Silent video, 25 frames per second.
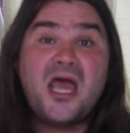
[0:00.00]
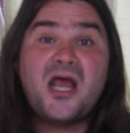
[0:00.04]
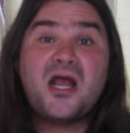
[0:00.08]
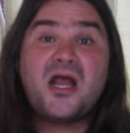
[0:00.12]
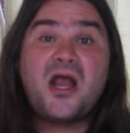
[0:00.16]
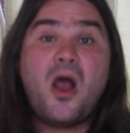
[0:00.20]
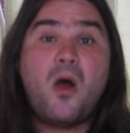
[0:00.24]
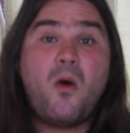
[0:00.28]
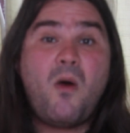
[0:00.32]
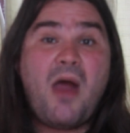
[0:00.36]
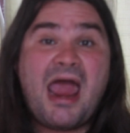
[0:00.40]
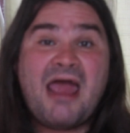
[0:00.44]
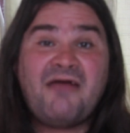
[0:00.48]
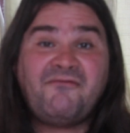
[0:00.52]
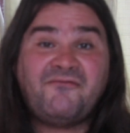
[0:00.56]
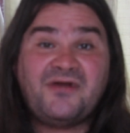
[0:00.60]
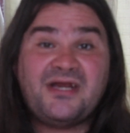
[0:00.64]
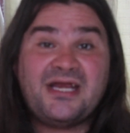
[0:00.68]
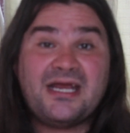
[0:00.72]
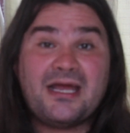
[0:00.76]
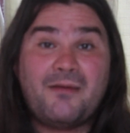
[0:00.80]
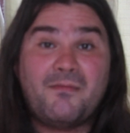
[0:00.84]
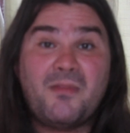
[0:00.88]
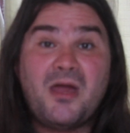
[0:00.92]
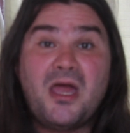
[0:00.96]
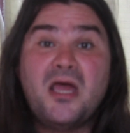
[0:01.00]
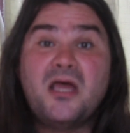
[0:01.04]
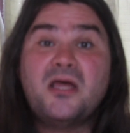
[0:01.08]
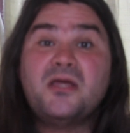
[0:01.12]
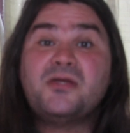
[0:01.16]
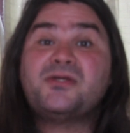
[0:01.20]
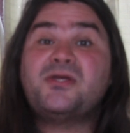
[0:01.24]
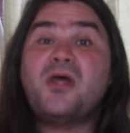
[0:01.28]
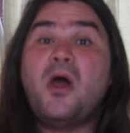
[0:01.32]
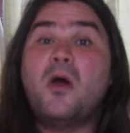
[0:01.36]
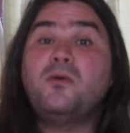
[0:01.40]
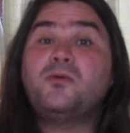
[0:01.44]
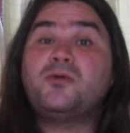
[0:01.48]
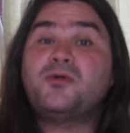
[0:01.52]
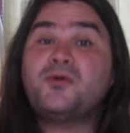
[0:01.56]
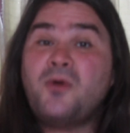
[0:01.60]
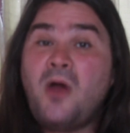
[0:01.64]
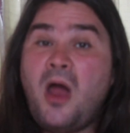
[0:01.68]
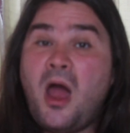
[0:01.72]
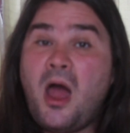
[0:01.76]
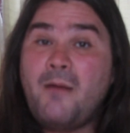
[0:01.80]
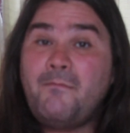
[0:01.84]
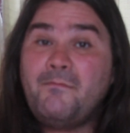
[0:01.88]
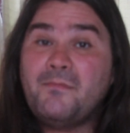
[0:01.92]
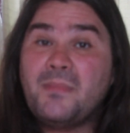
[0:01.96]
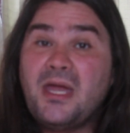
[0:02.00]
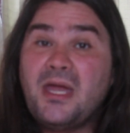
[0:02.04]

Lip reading: go after him. So Trump